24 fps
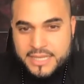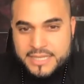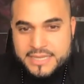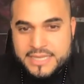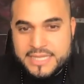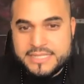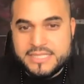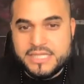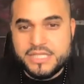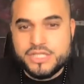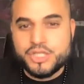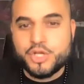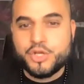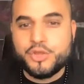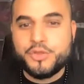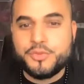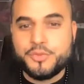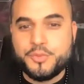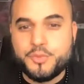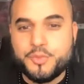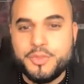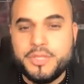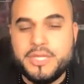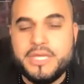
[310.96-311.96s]
this is a
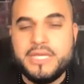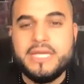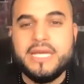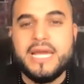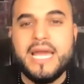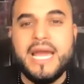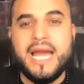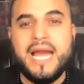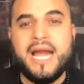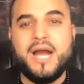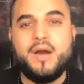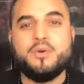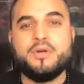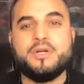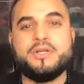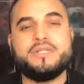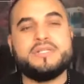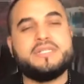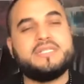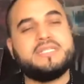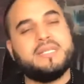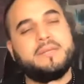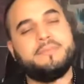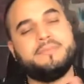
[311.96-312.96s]
3-hour,
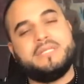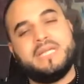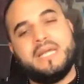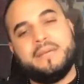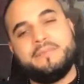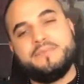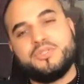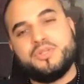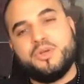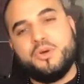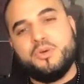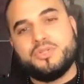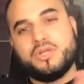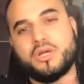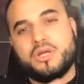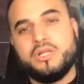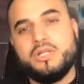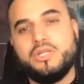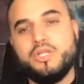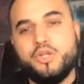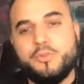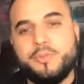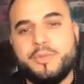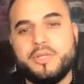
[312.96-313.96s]
sometimes goes on a
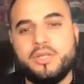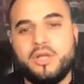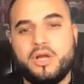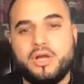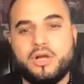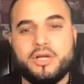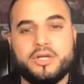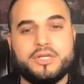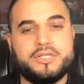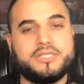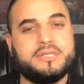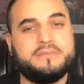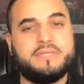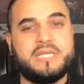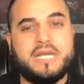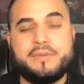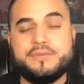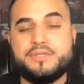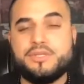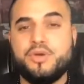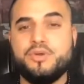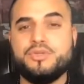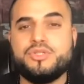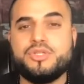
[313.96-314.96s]
little bit longer,
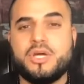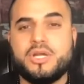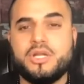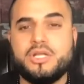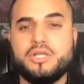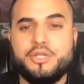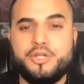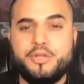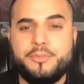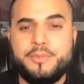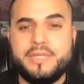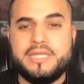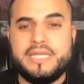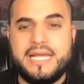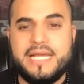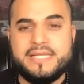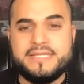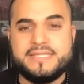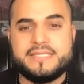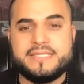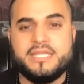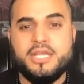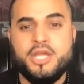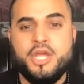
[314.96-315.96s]
sometimes goes on a little bit
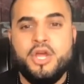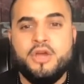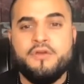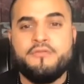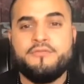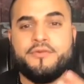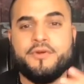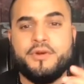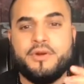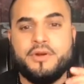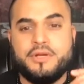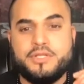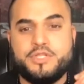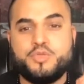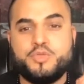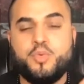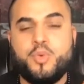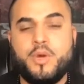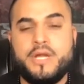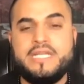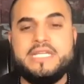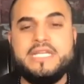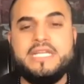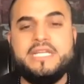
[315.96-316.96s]
less, for
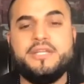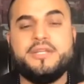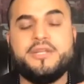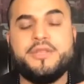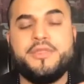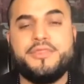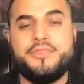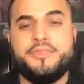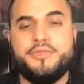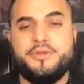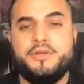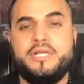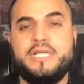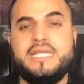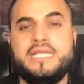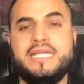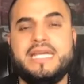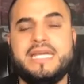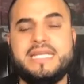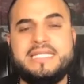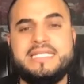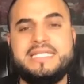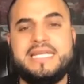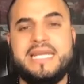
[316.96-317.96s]
20 to 30
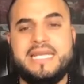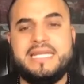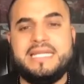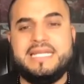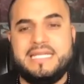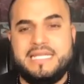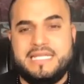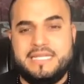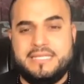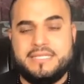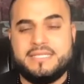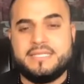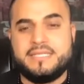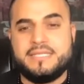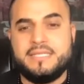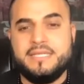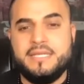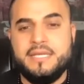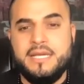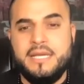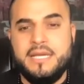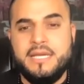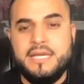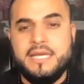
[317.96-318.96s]
attendees.
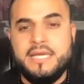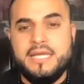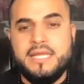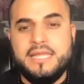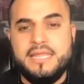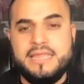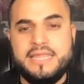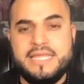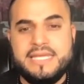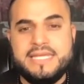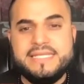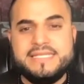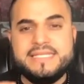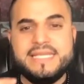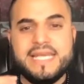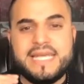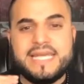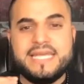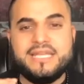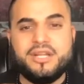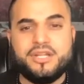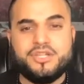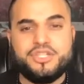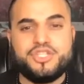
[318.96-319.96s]
This, I
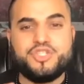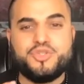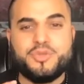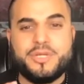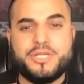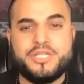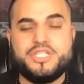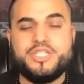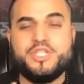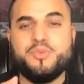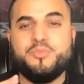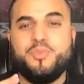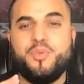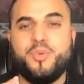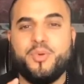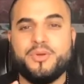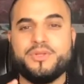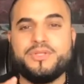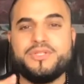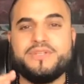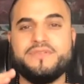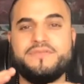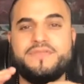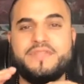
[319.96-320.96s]
cannot stress the
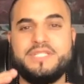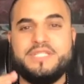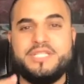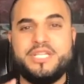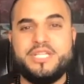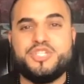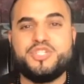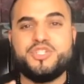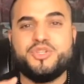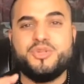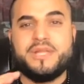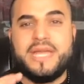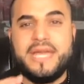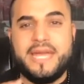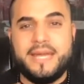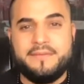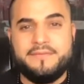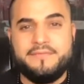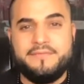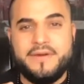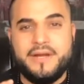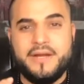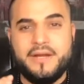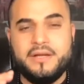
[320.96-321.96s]
importance of the digital
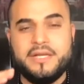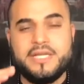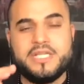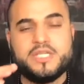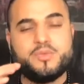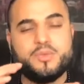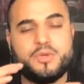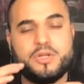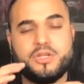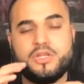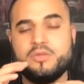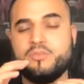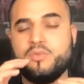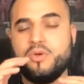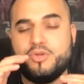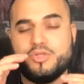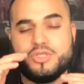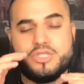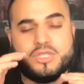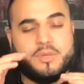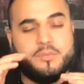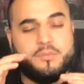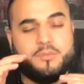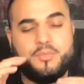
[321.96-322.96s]
campfire. Is one of the
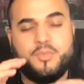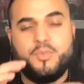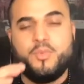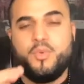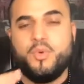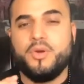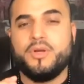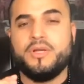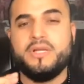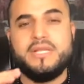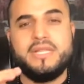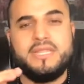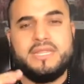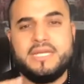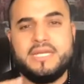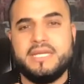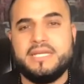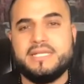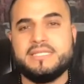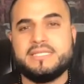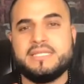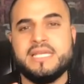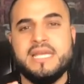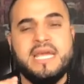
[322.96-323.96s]
most important
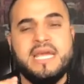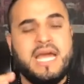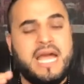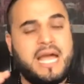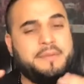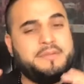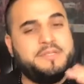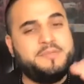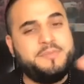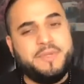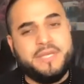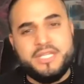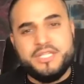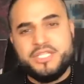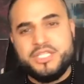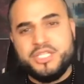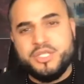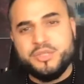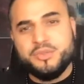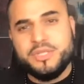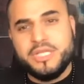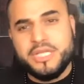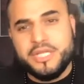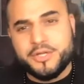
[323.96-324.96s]
things. I'm speaking to
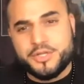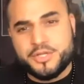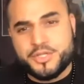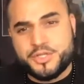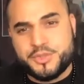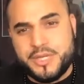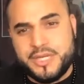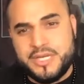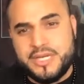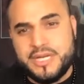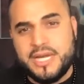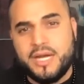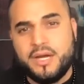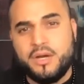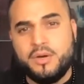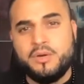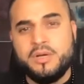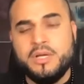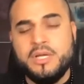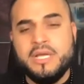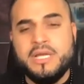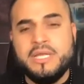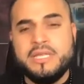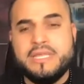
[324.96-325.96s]
you leaders right now
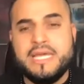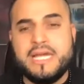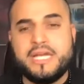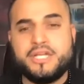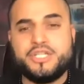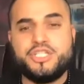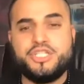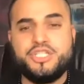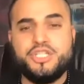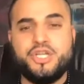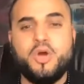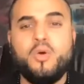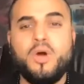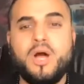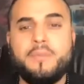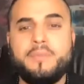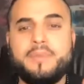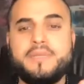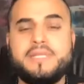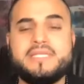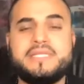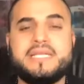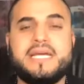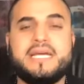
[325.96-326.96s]
that show up
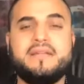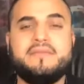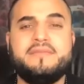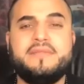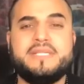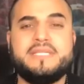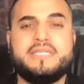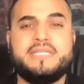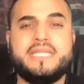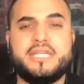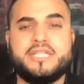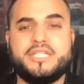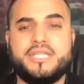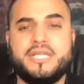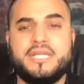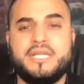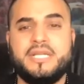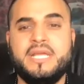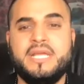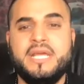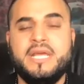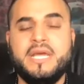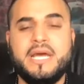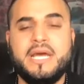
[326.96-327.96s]
inside of this
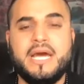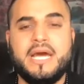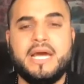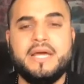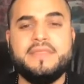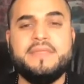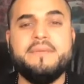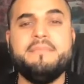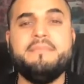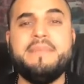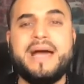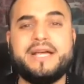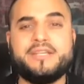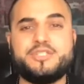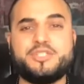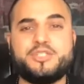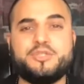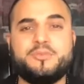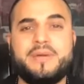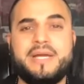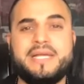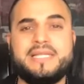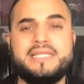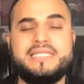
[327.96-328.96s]
session. The
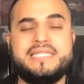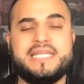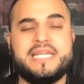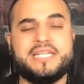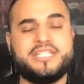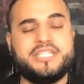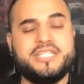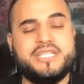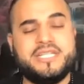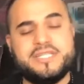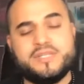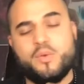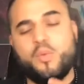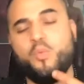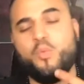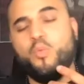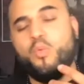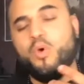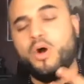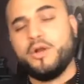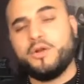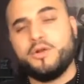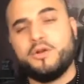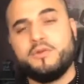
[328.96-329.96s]
mastermind session is a
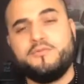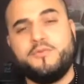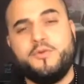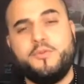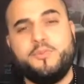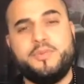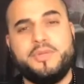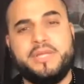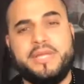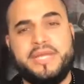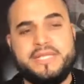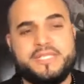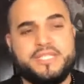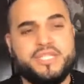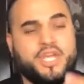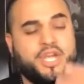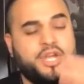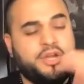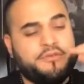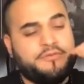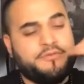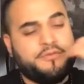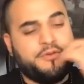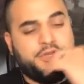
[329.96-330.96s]
wonderful place
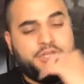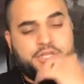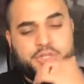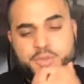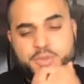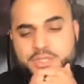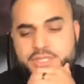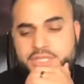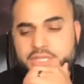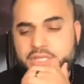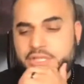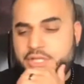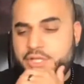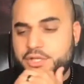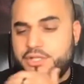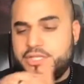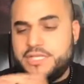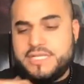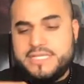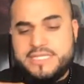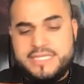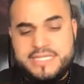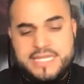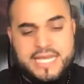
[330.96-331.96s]
for you as a leader
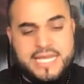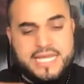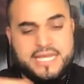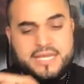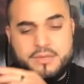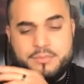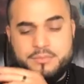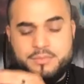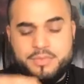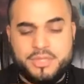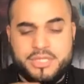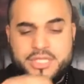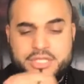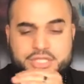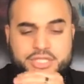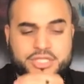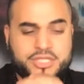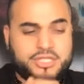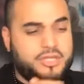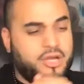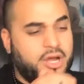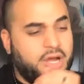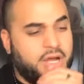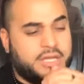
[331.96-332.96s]
to take complete
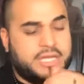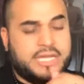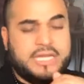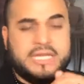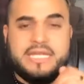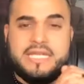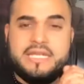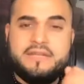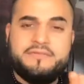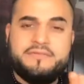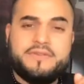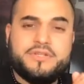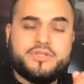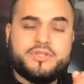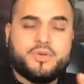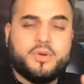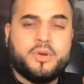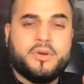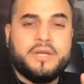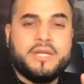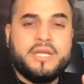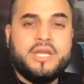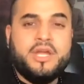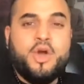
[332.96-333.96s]
stock and
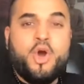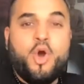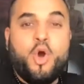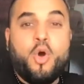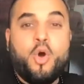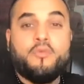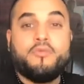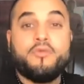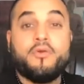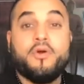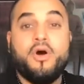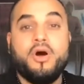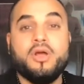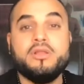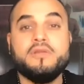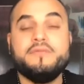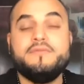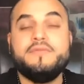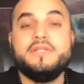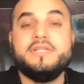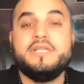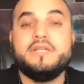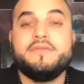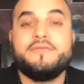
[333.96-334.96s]
inventory over all of
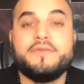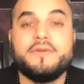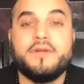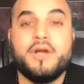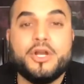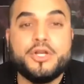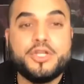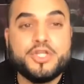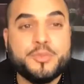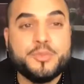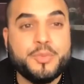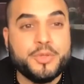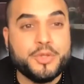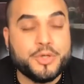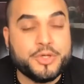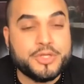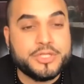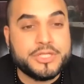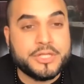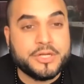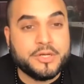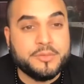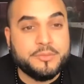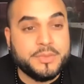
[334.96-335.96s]
the different entrepreneurs
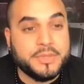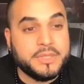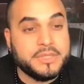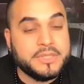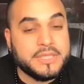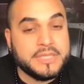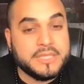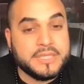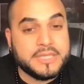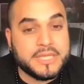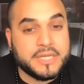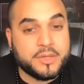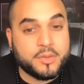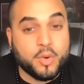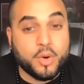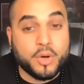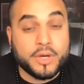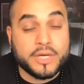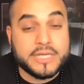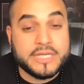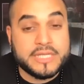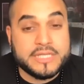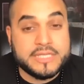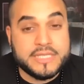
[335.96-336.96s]
that are building their
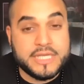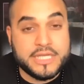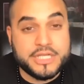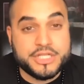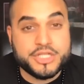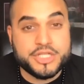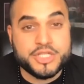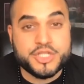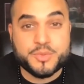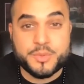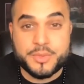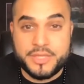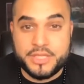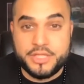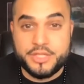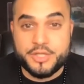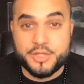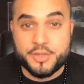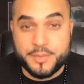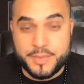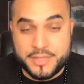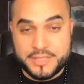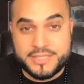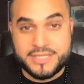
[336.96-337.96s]
organizations within
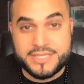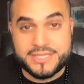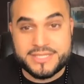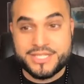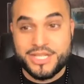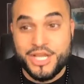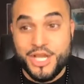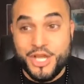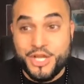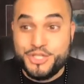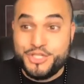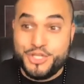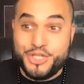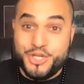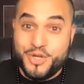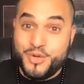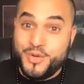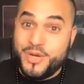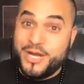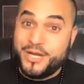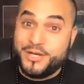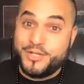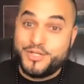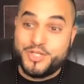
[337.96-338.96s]
your business, to know
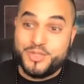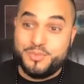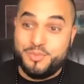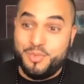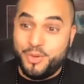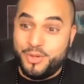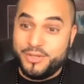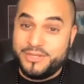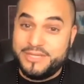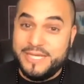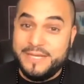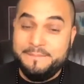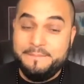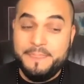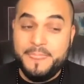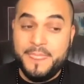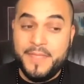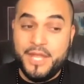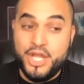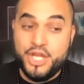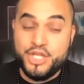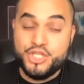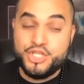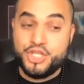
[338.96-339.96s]
how to support them,
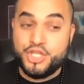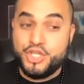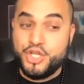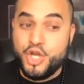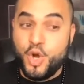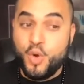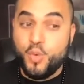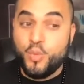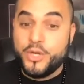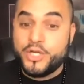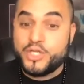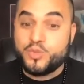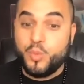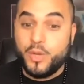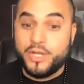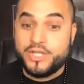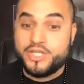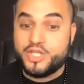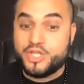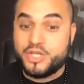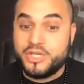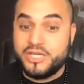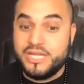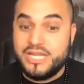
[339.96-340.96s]
to know which
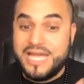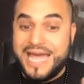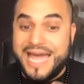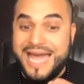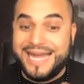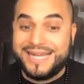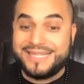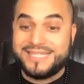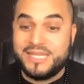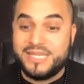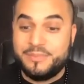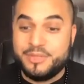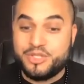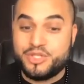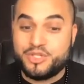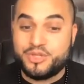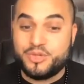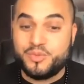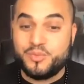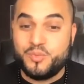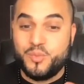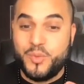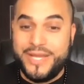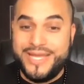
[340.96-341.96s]
ones are going to act up in
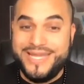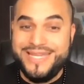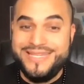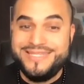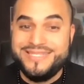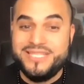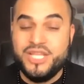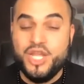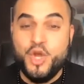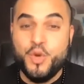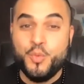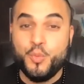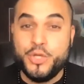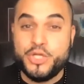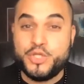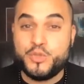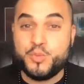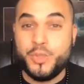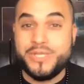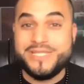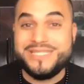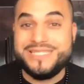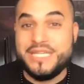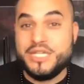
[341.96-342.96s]
certain ways, which
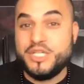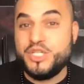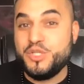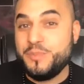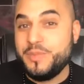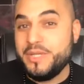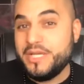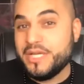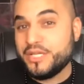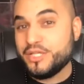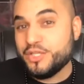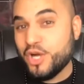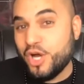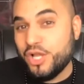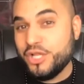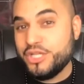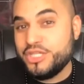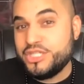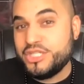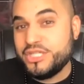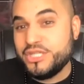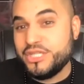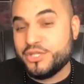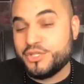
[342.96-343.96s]
ones need to be
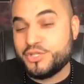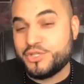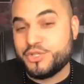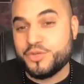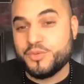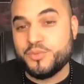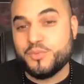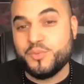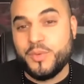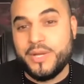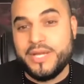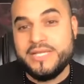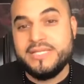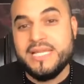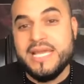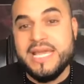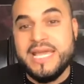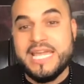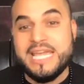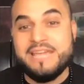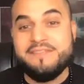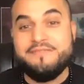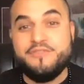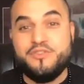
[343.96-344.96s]
acknowledged in their certain ways.
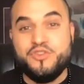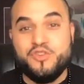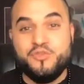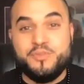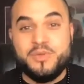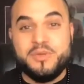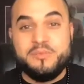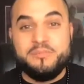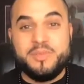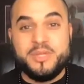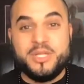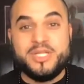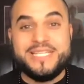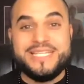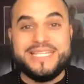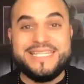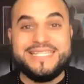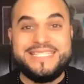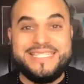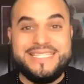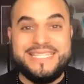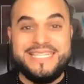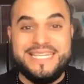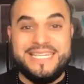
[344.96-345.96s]
If you've been building a
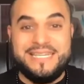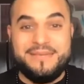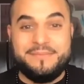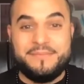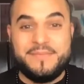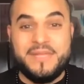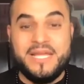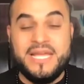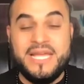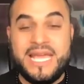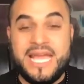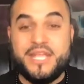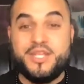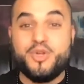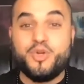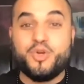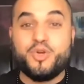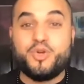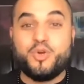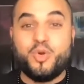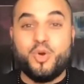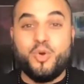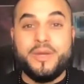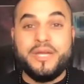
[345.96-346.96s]
team and you're
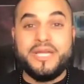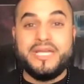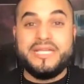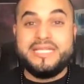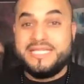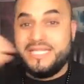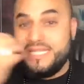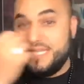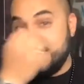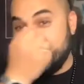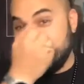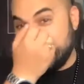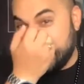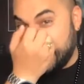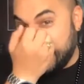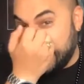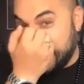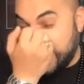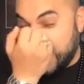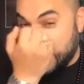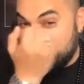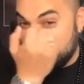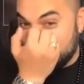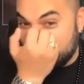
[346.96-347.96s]
growing into the
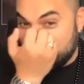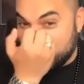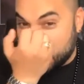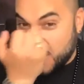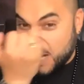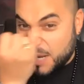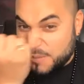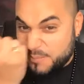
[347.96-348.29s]
upper